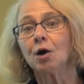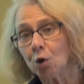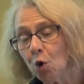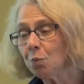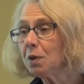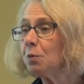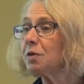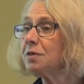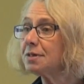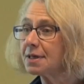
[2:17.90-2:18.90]
are coping
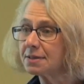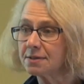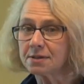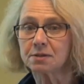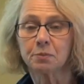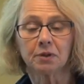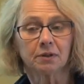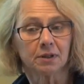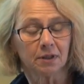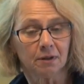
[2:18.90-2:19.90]
with this as a
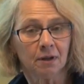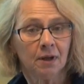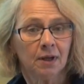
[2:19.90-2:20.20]
disability